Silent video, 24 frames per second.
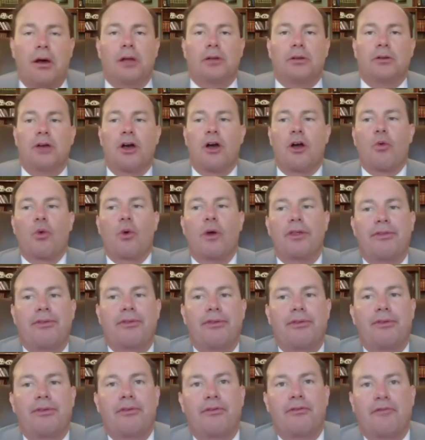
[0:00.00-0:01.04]
along
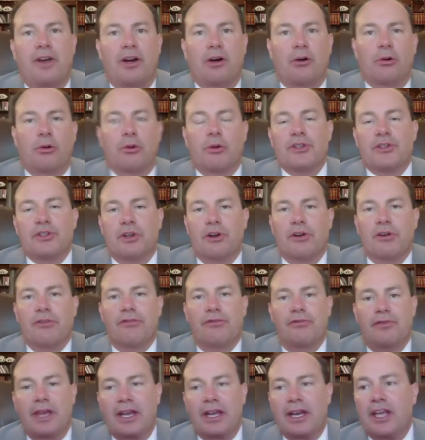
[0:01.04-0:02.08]
with Federal
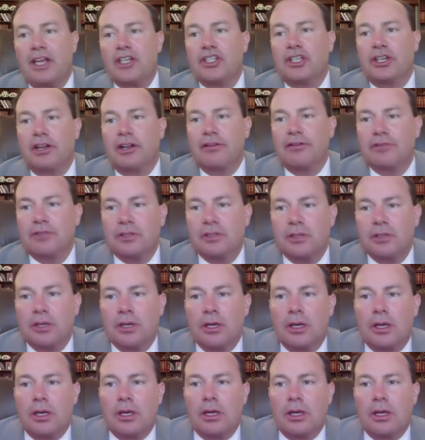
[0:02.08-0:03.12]
Reserve initiatives,
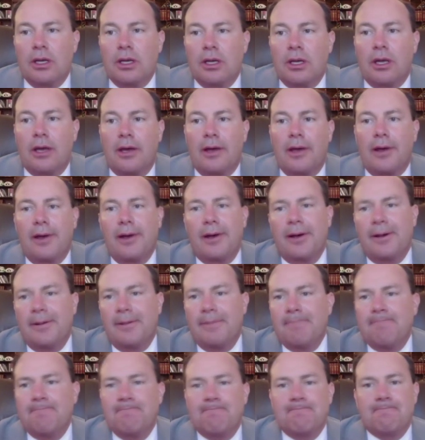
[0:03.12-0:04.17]

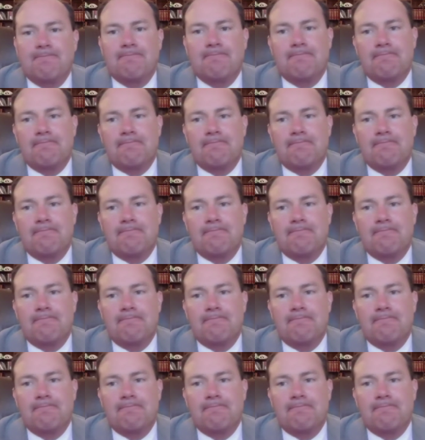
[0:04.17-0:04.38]
helped